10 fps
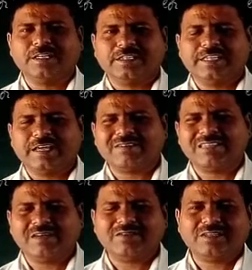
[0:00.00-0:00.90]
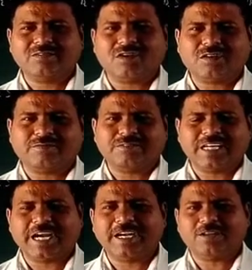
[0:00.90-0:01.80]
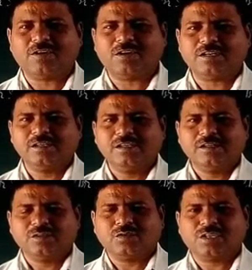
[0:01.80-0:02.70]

There was never a thought of second thought to